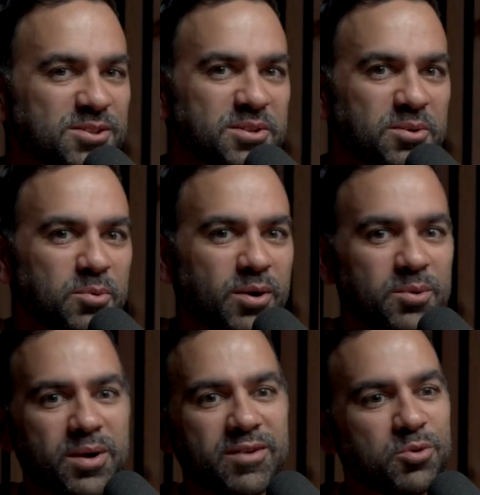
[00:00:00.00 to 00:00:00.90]
So
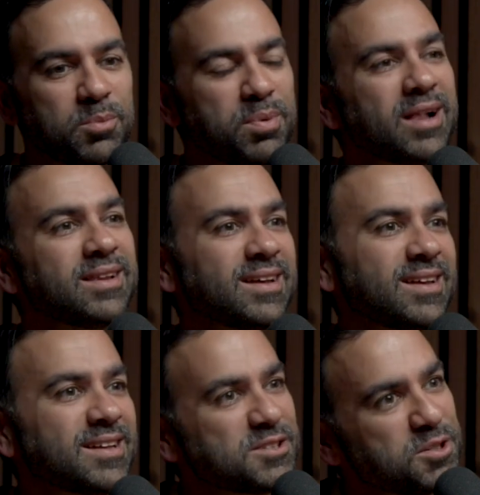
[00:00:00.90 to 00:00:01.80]
one way of rebelling
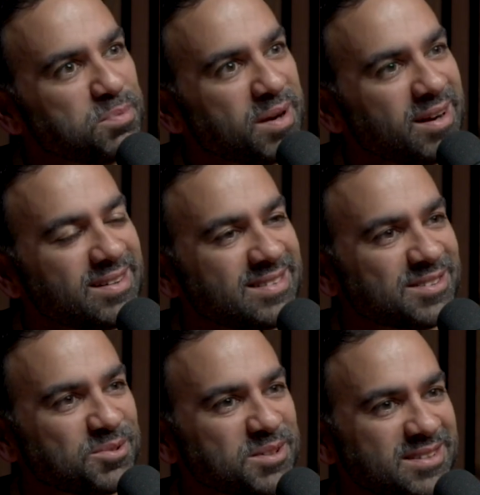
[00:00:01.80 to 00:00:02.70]
against your
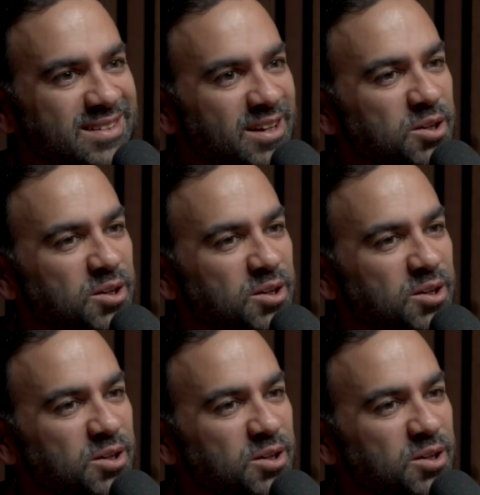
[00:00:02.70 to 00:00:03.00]
parents was